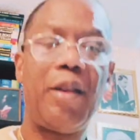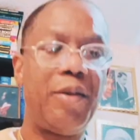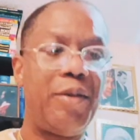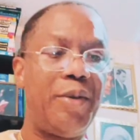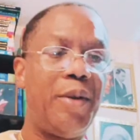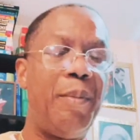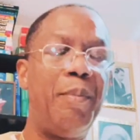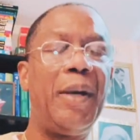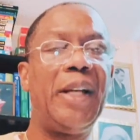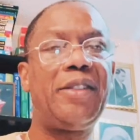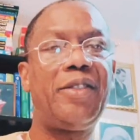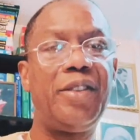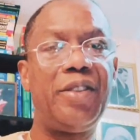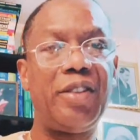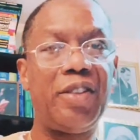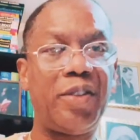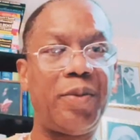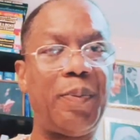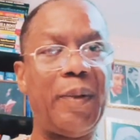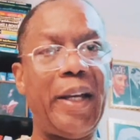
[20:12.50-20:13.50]
the messenger
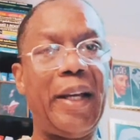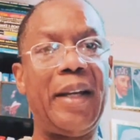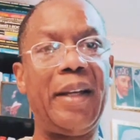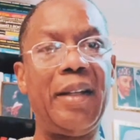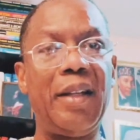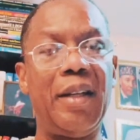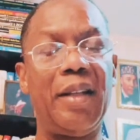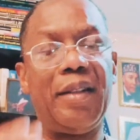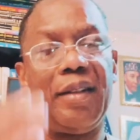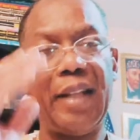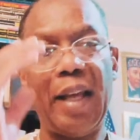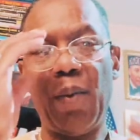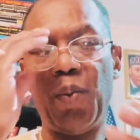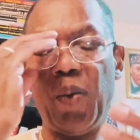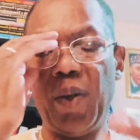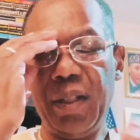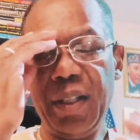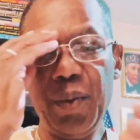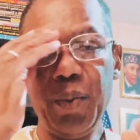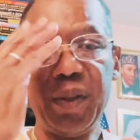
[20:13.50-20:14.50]
explained that
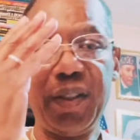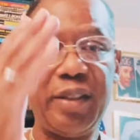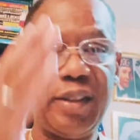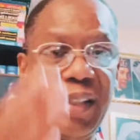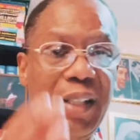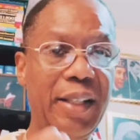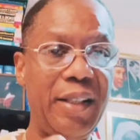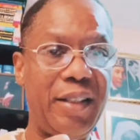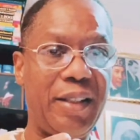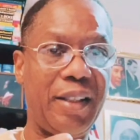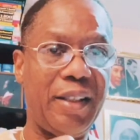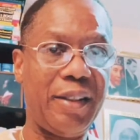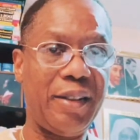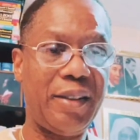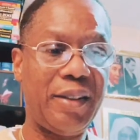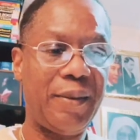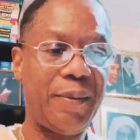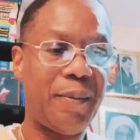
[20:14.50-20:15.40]
what he was teaching,